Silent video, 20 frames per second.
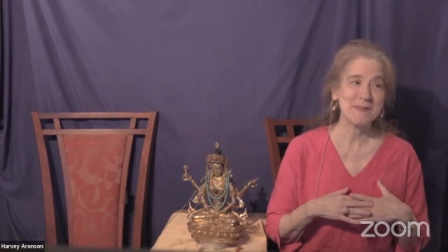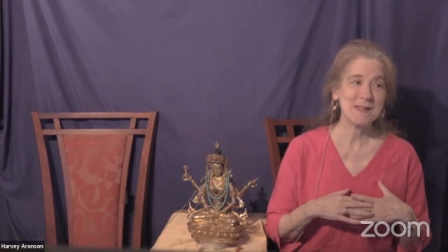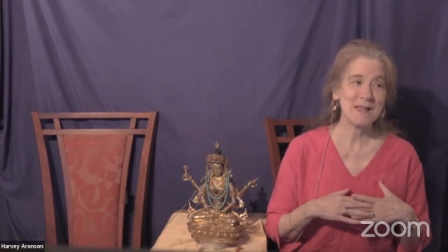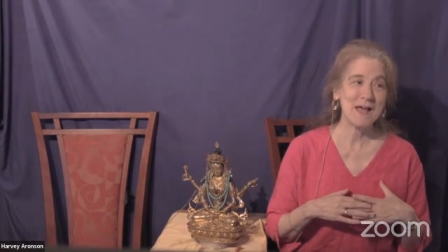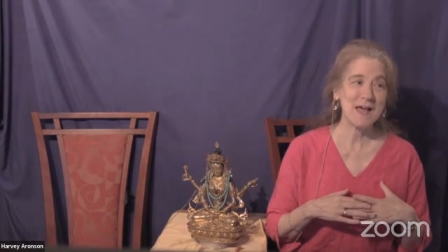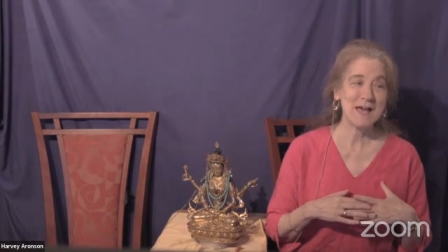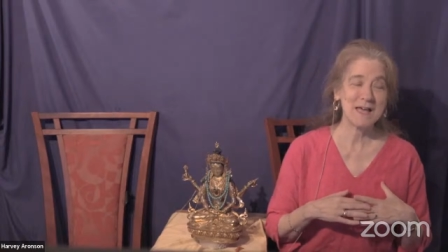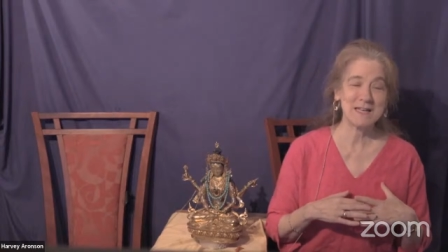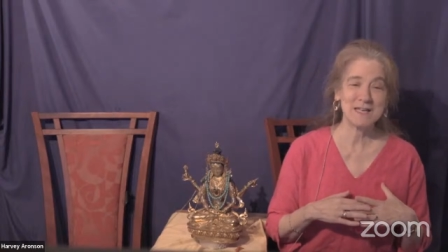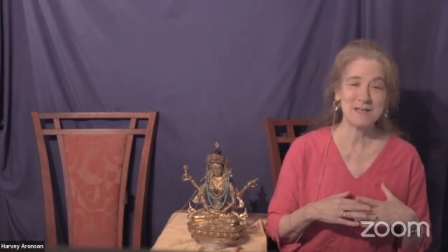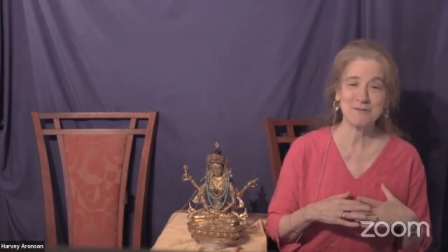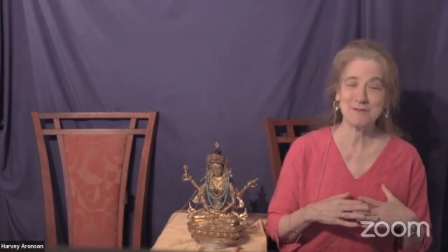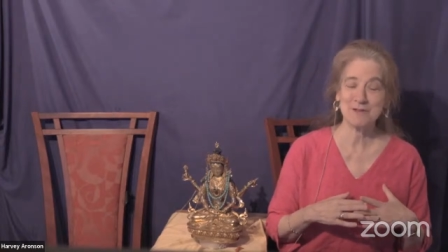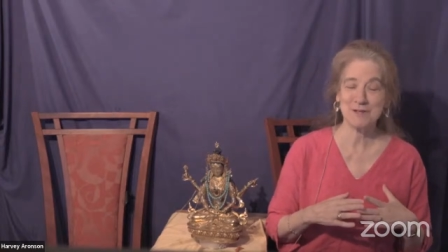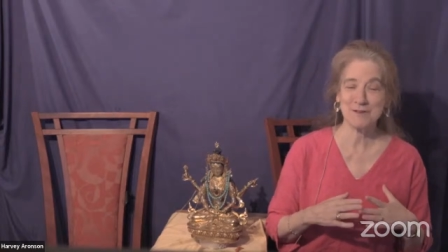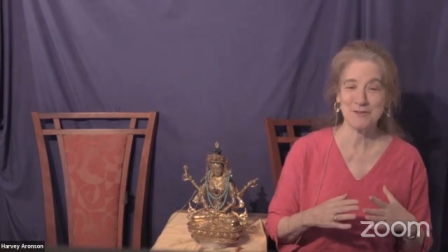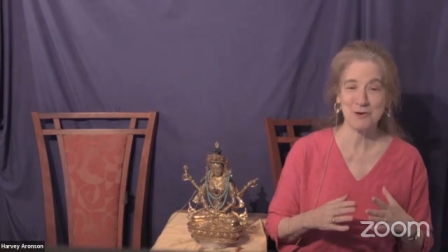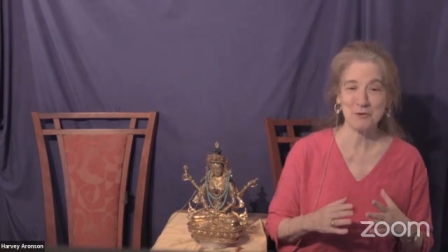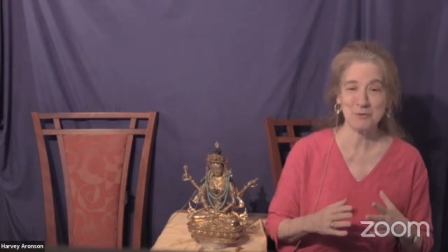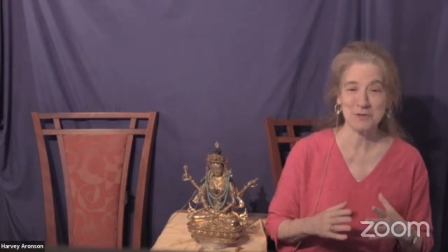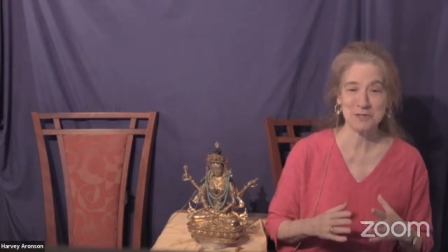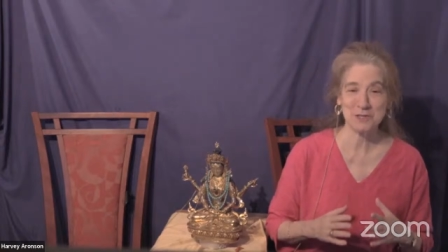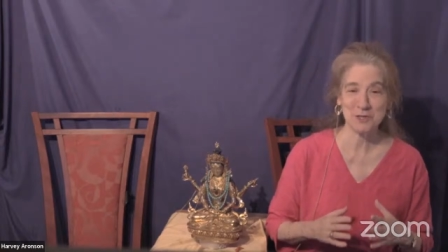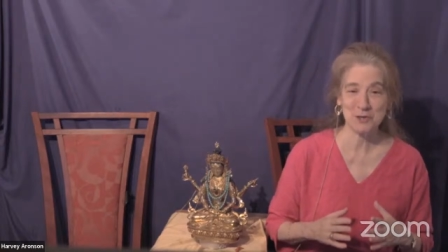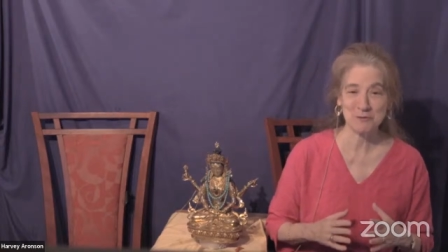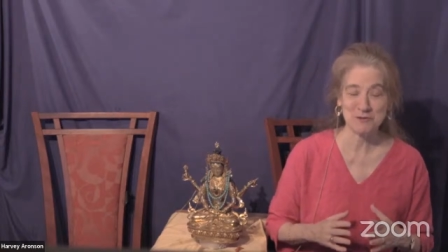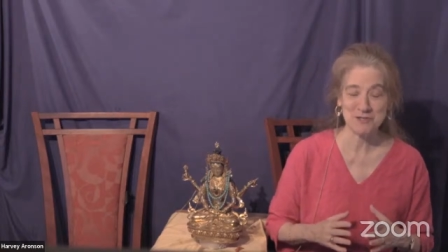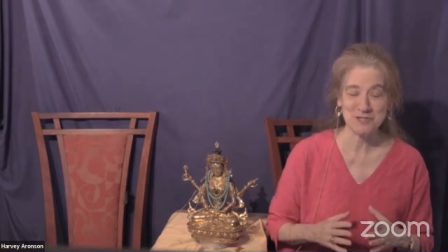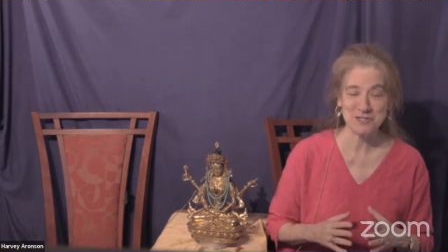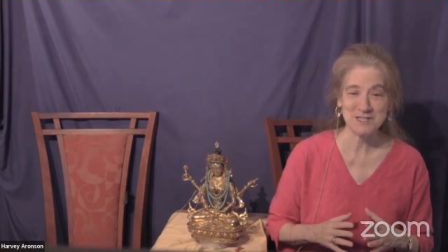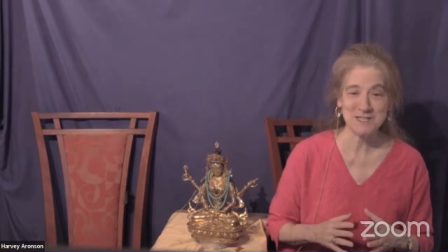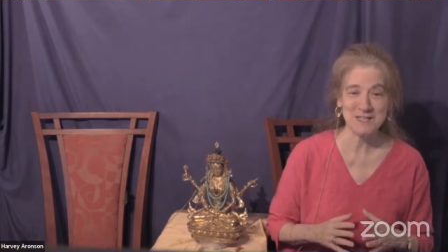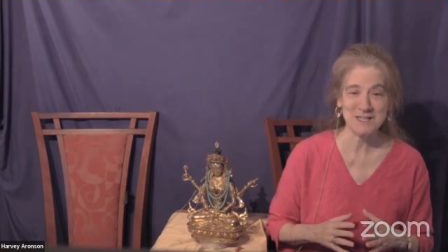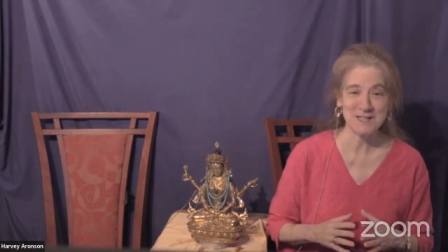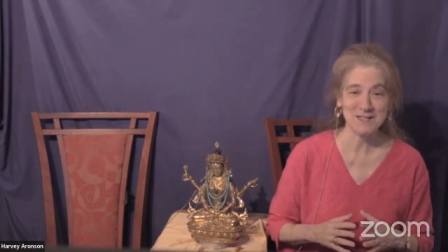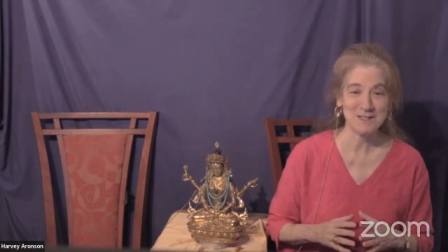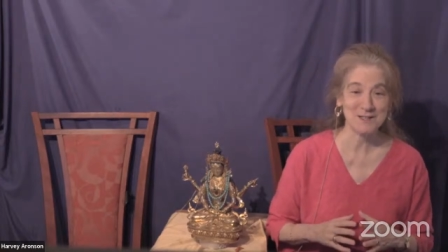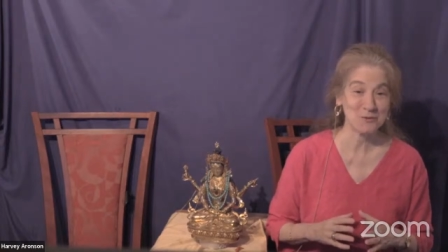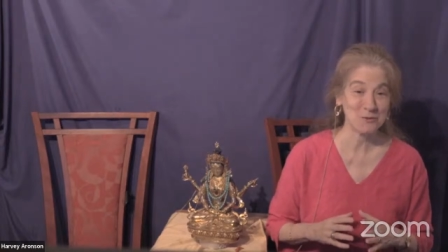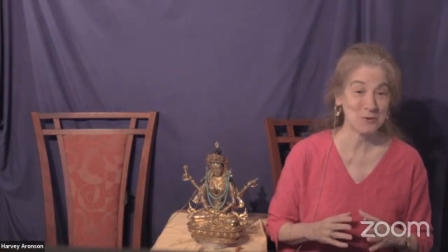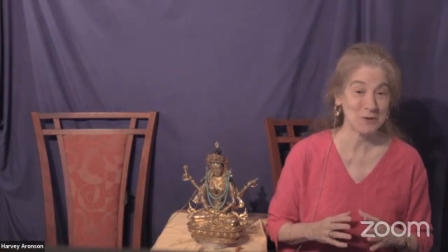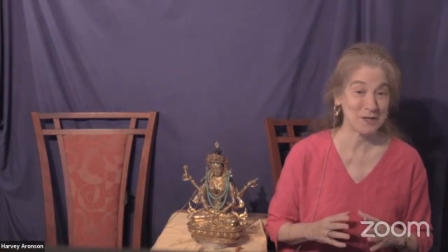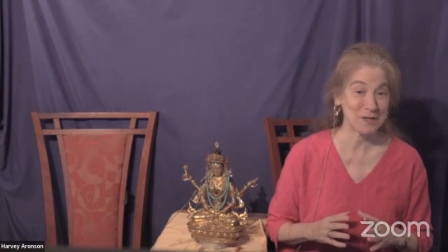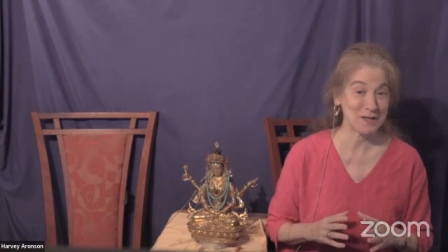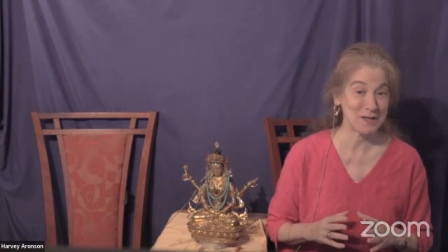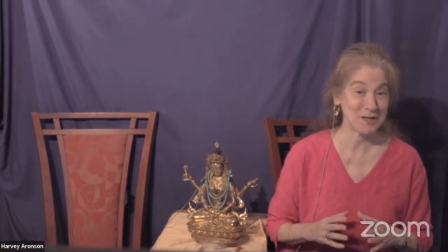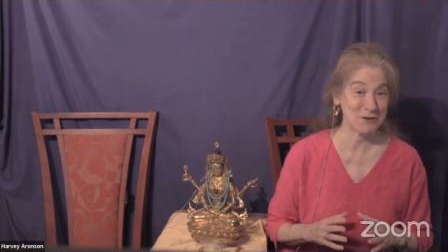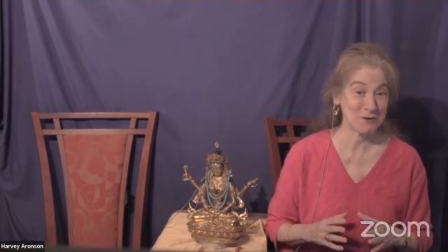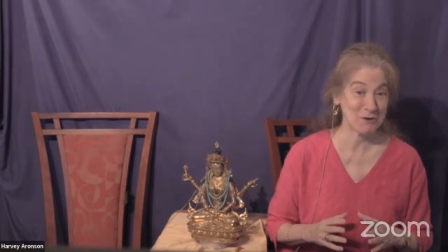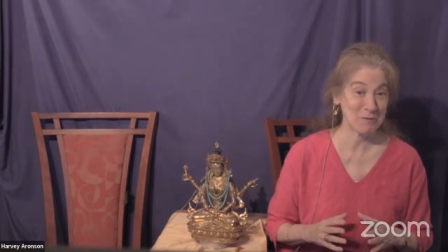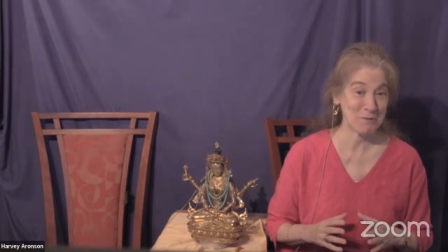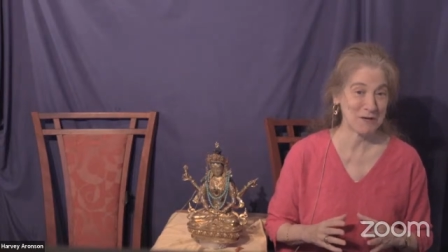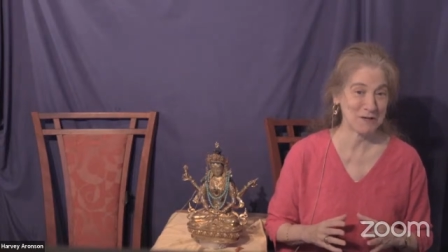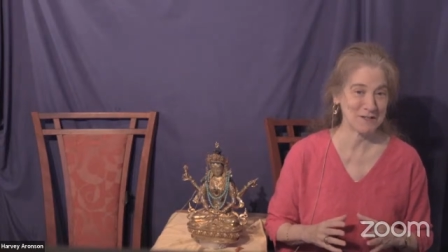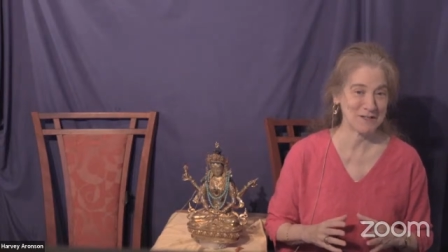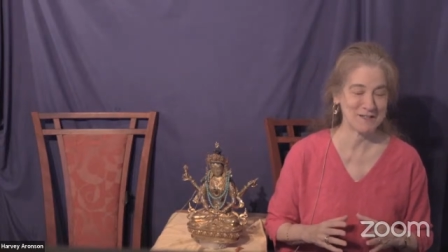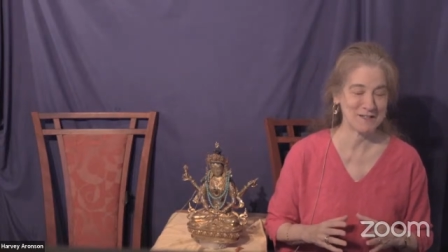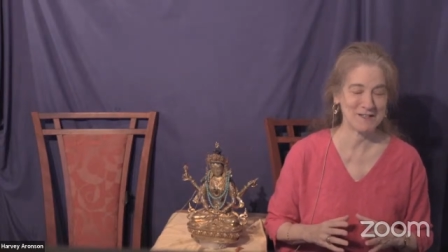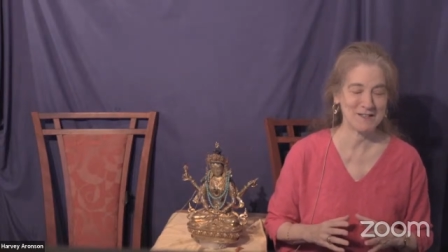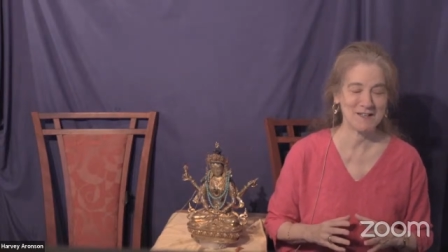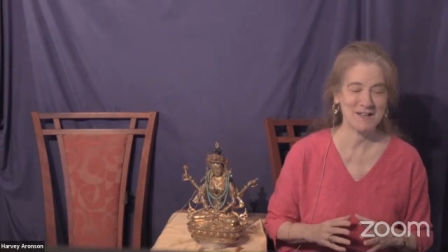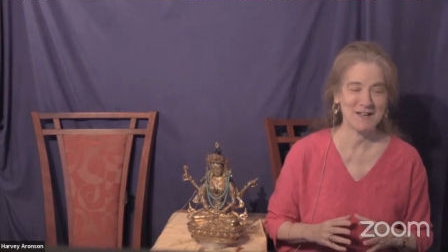And even though we don't see it, we hear about it.